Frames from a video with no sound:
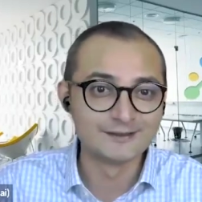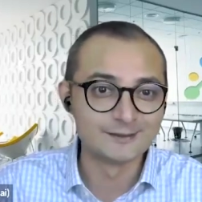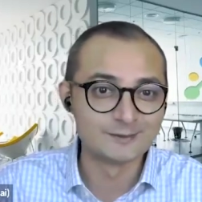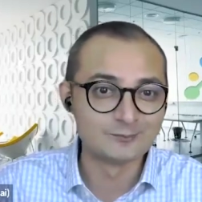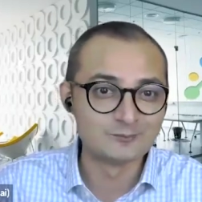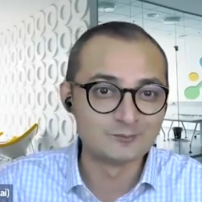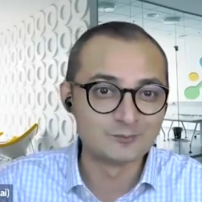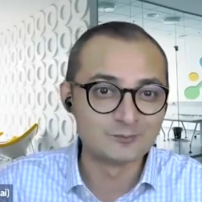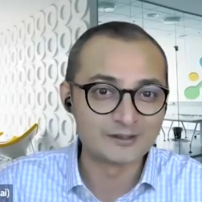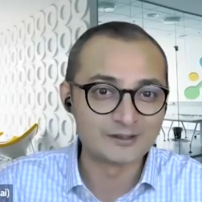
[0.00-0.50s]

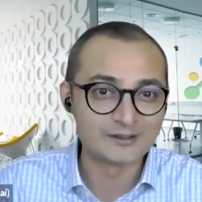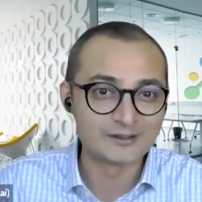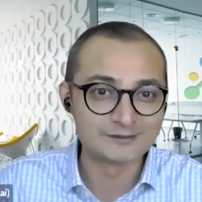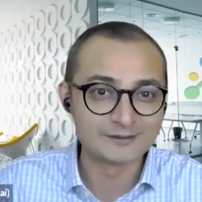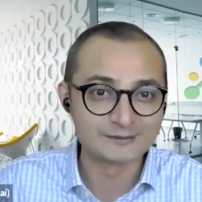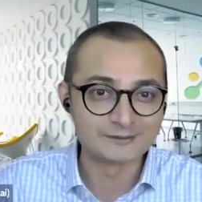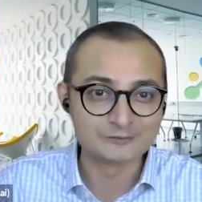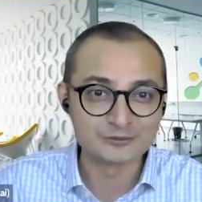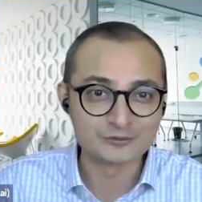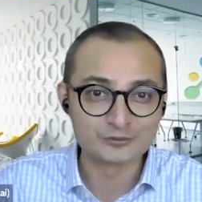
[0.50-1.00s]
um,
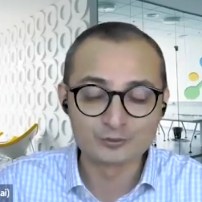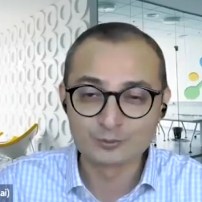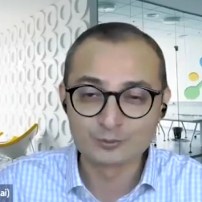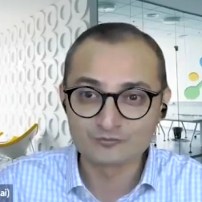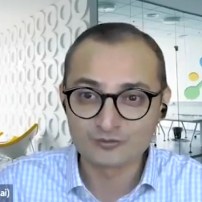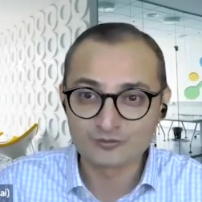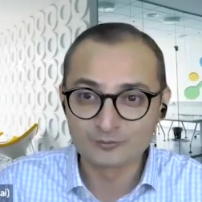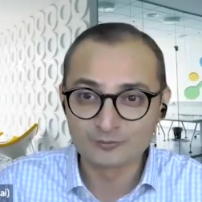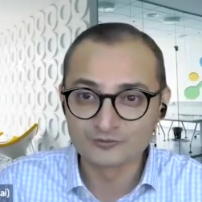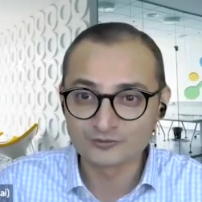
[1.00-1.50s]
and and you
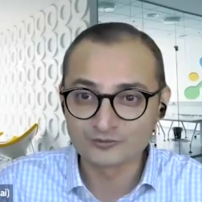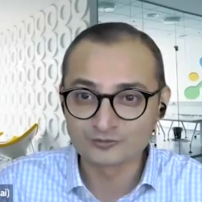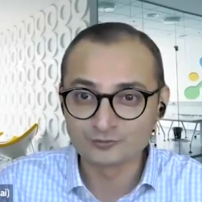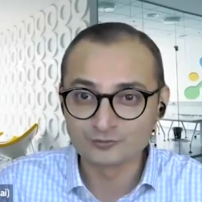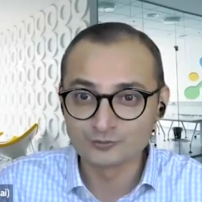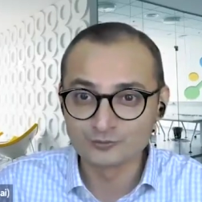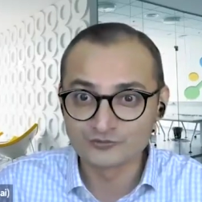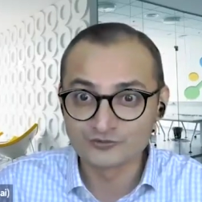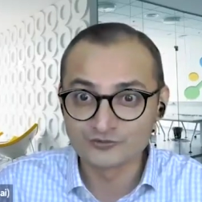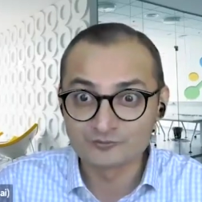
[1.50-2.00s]
know performance
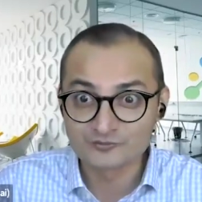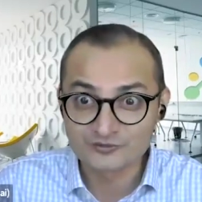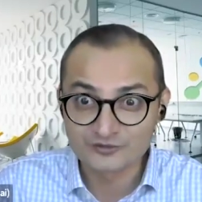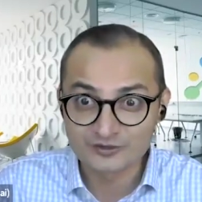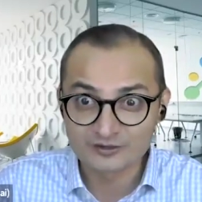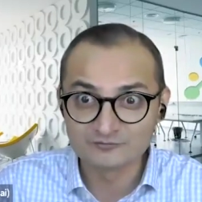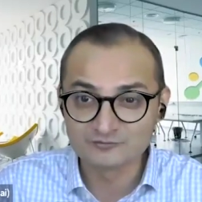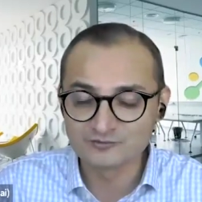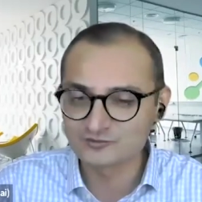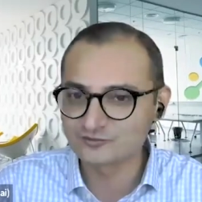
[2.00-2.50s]
reviews
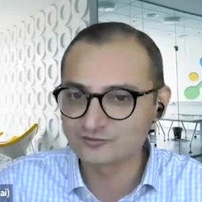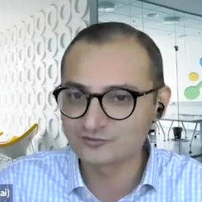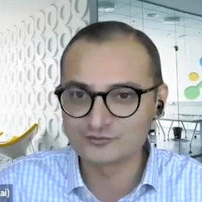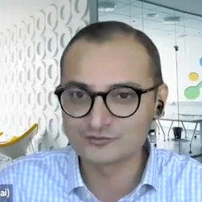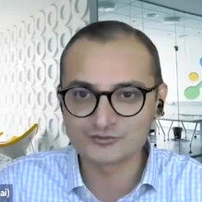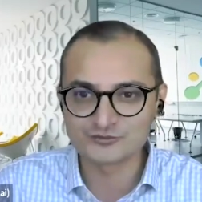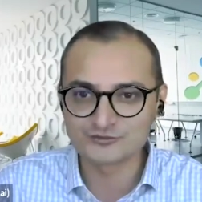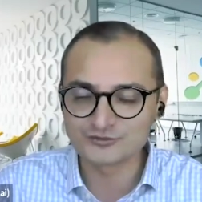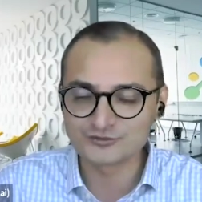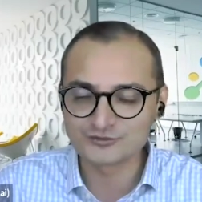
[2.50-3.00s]

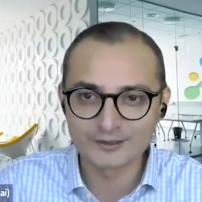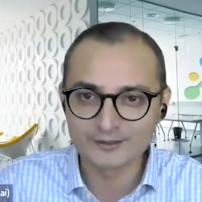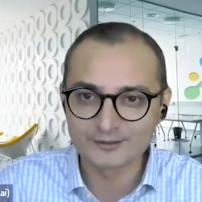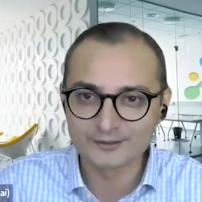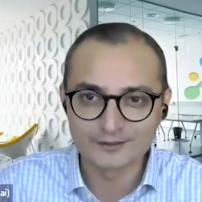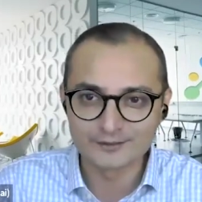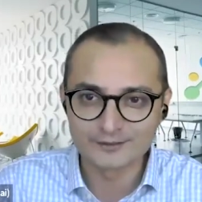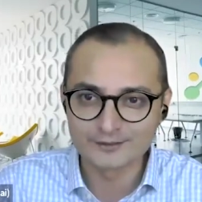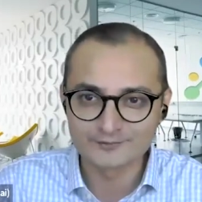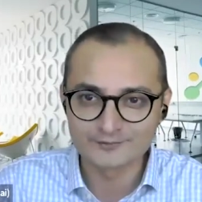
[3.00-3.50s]
themselves just
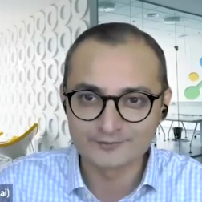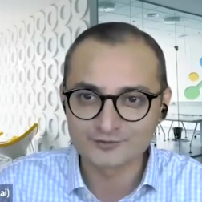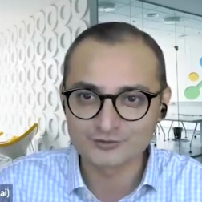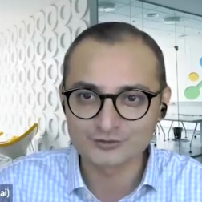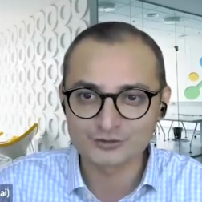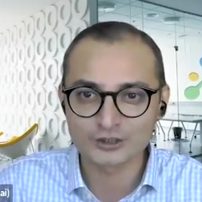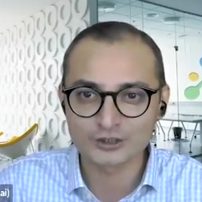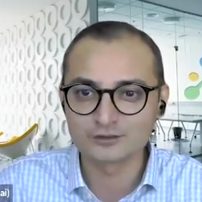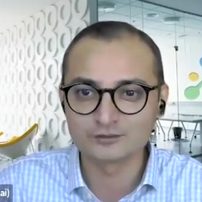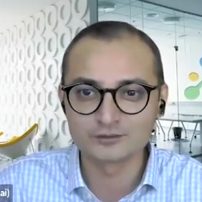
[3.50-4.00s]
get done
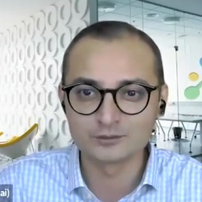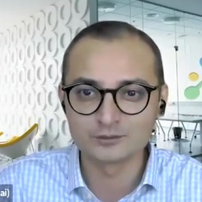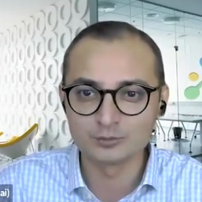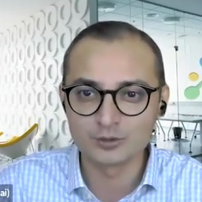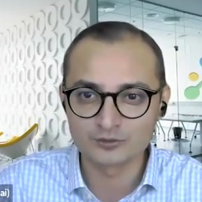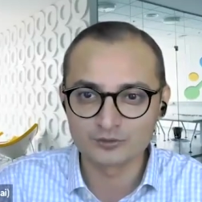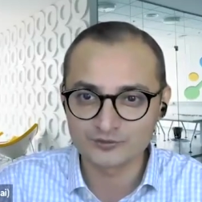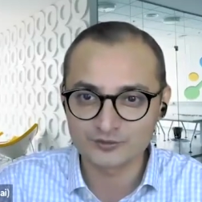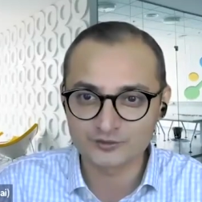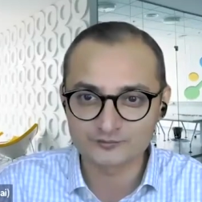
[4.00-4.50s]
as a check in
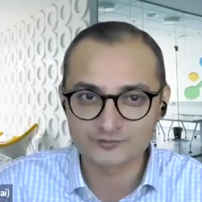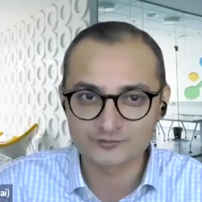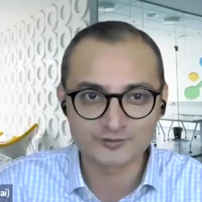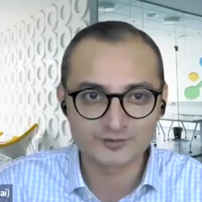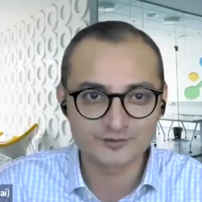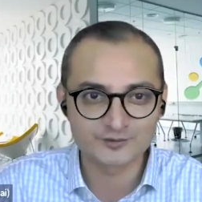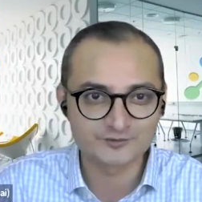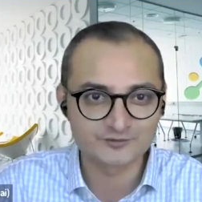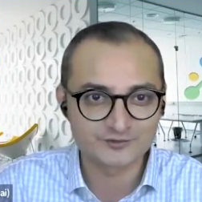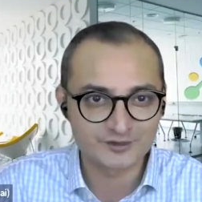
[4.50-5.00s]
the box
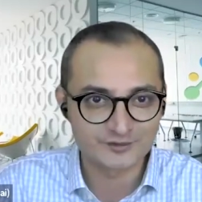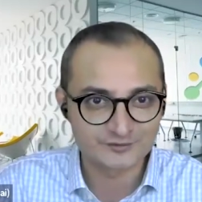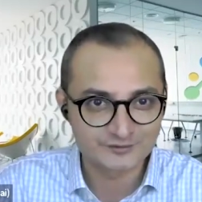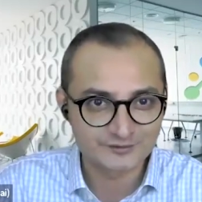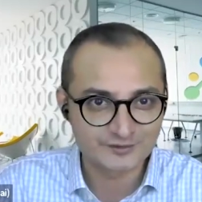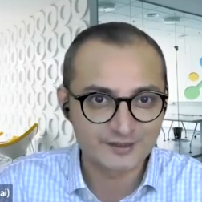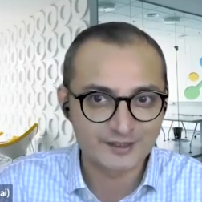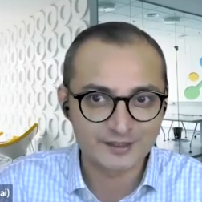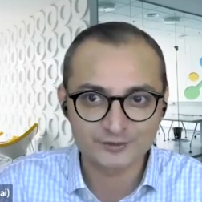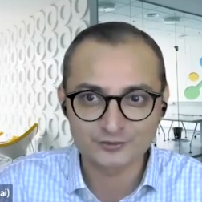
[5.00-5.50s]
exercise
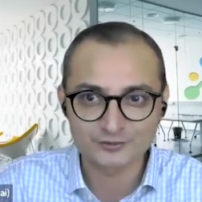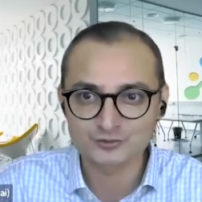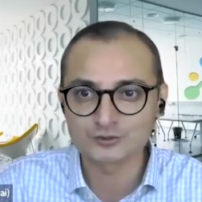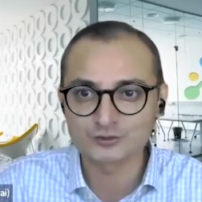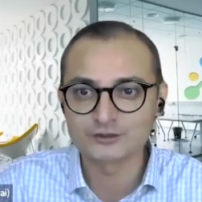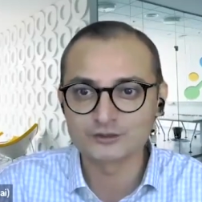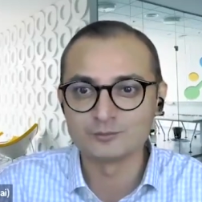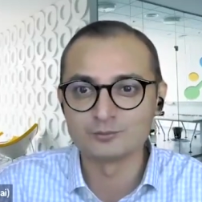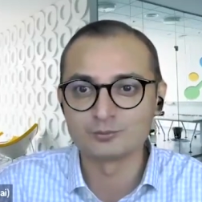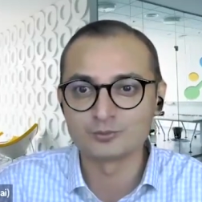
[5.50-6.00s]
rather than
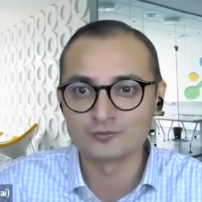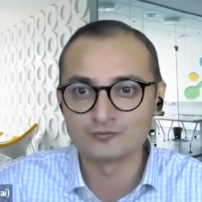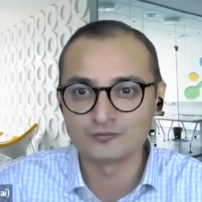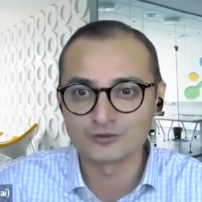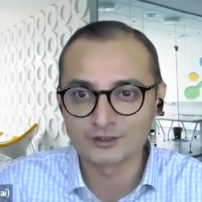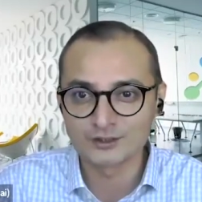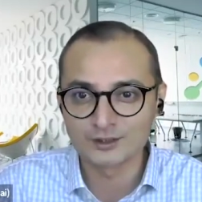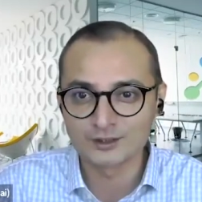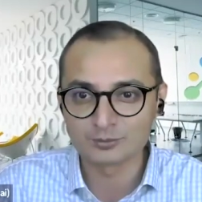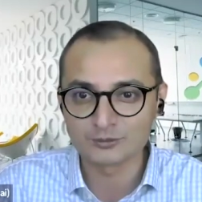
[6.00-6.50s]
actually
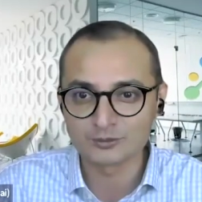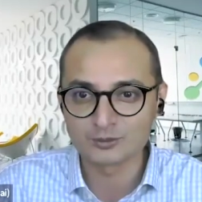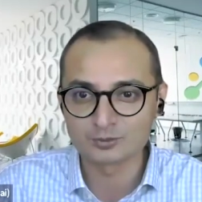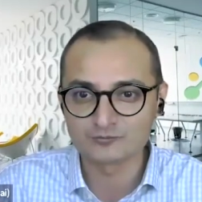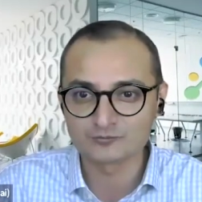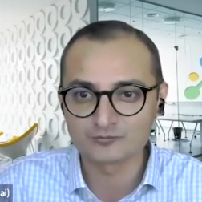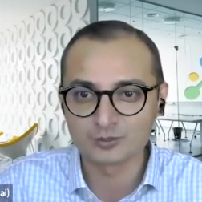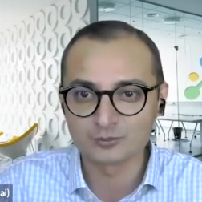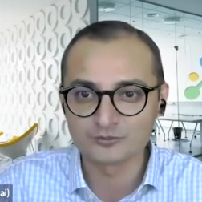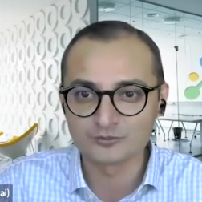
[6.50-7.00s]
improving
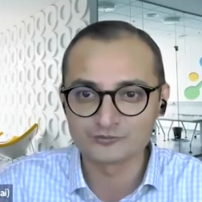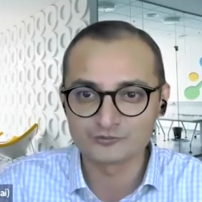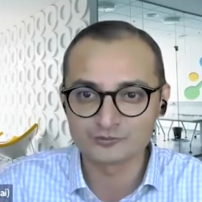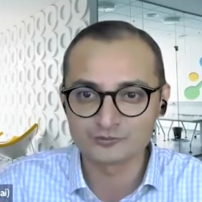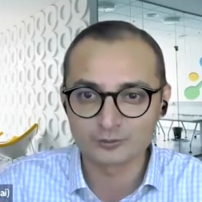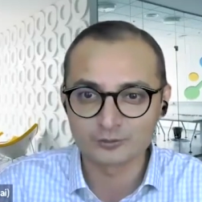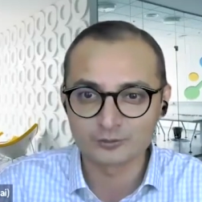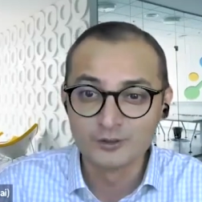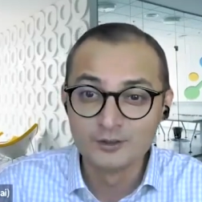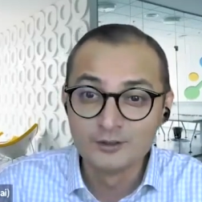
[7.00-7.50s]
company
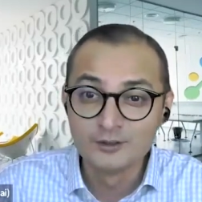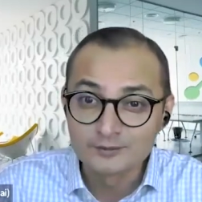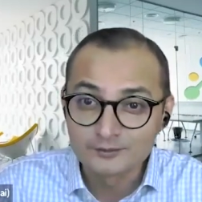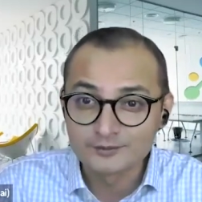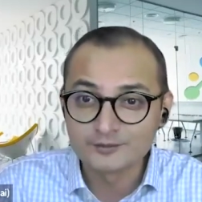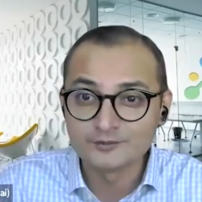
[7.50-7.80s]
performance or